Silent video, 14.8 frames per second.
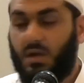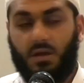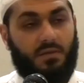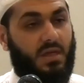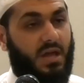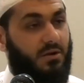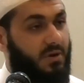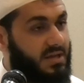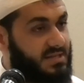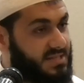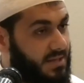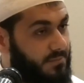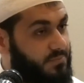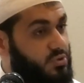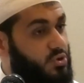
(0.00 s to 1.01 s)
They raise
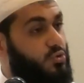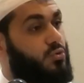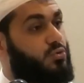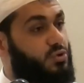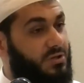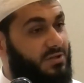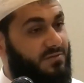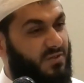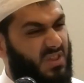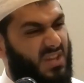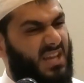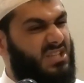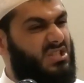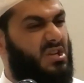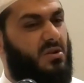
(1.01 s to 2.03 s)
up children for the
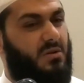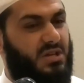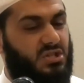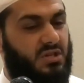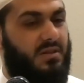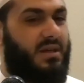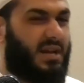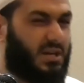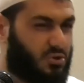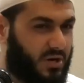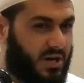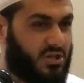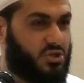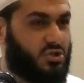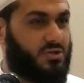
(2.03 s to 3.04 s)
next generation that are
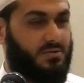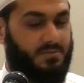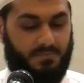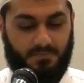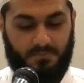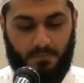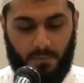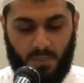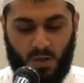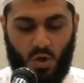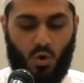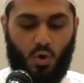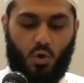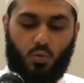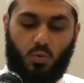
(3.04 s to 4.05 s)
trash,
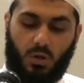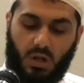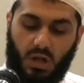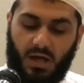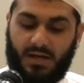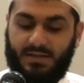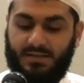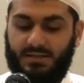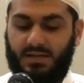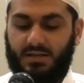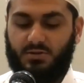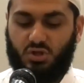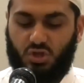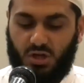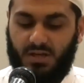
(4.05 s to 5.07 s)
who will
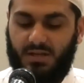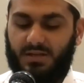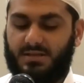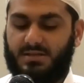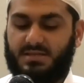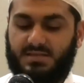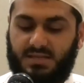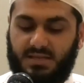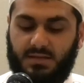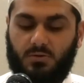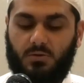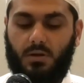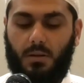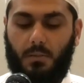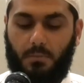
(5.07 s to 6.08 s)
lie, cheat,
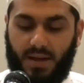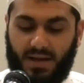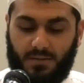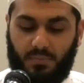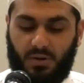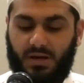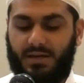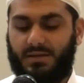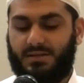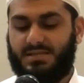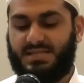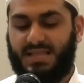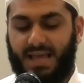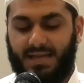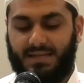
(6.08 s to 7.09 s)
steal, backbite,
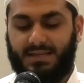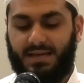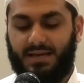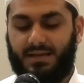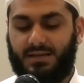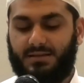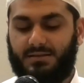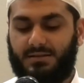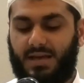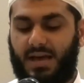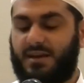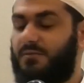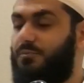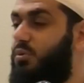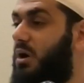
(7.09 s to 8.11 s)
slander
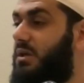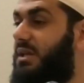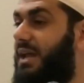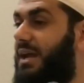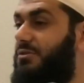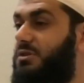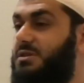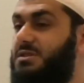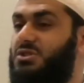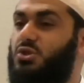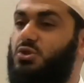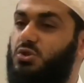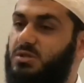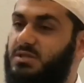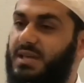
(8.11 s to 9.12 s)
out of pride and arrogance
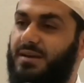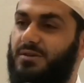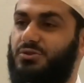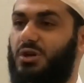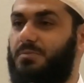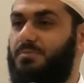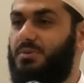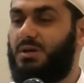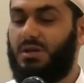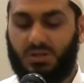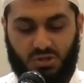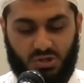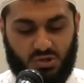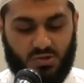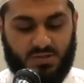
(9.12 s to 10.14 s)
just to stay on top,
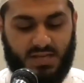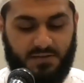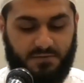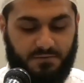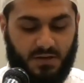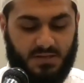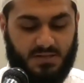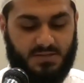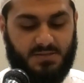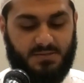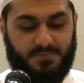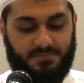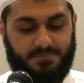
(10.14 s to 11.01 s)
just to save face.